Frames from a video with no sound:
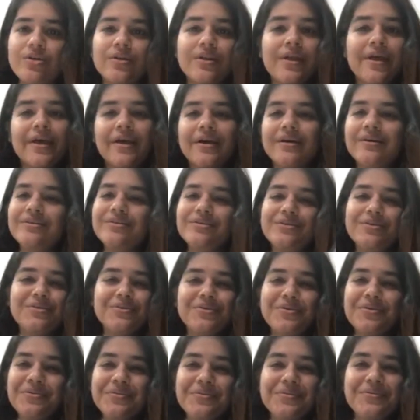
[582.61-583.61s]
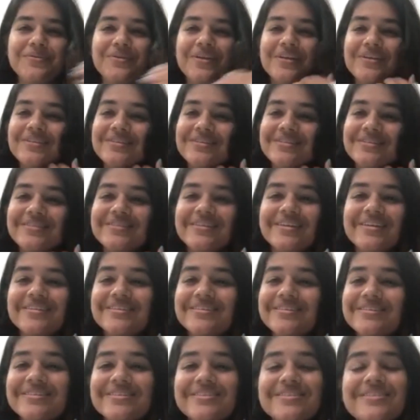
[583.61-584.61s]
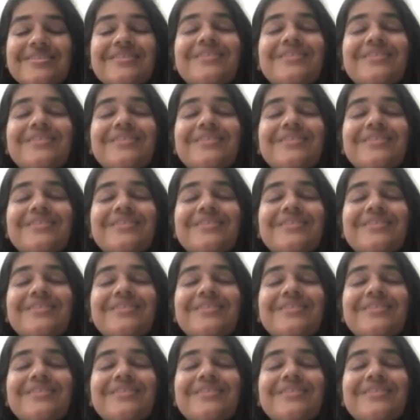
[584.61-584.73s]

Like, no, that's